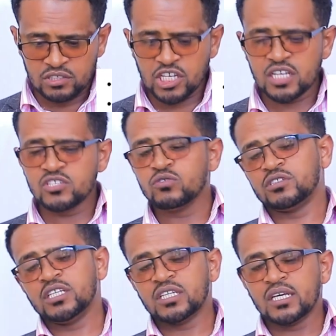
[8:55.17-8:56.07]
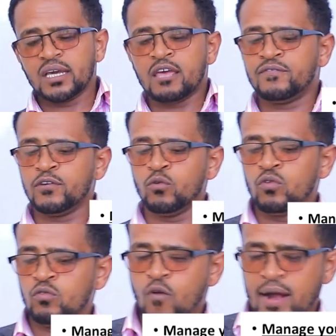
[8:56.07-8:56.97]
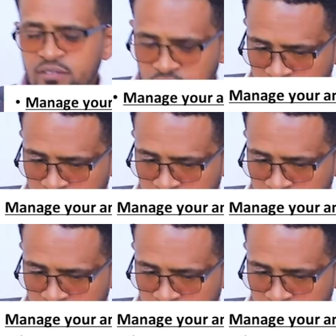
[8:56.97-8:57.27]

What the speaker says: Change your thinking if you want